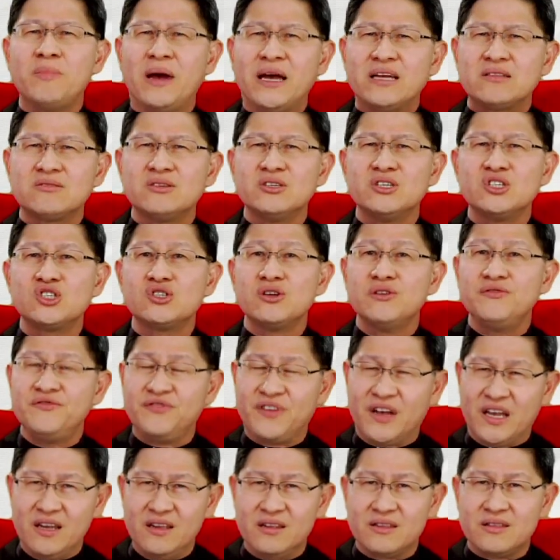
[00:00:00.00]
matters of
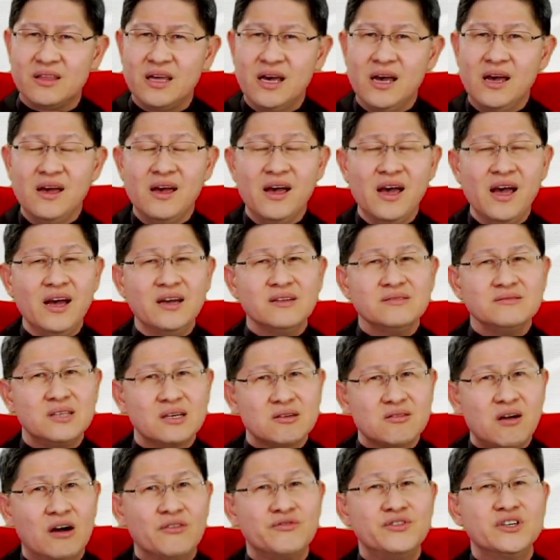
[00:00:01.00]
faith and the
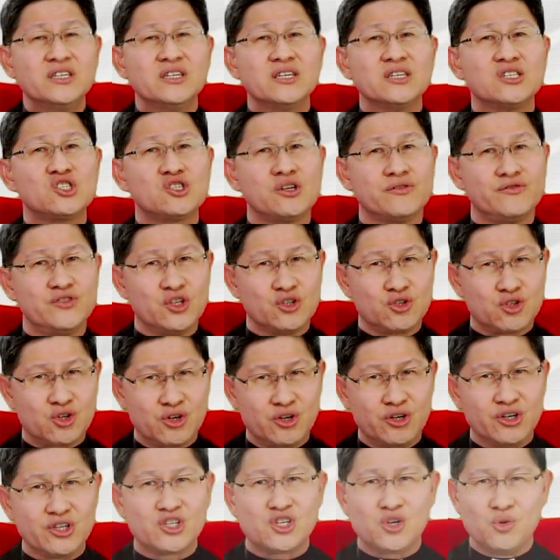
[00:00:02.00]
governance of the
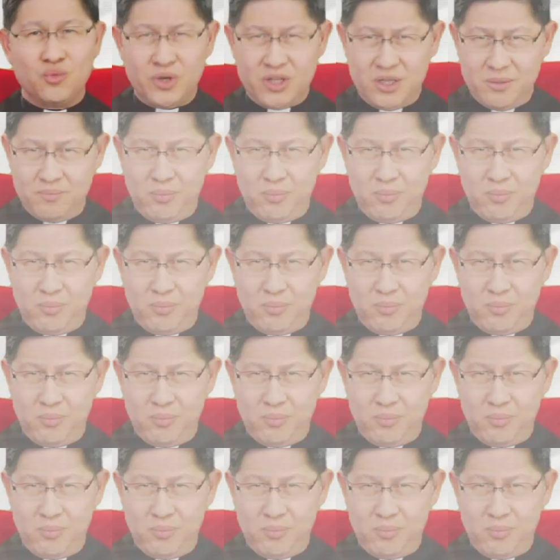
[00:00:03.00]
Church with the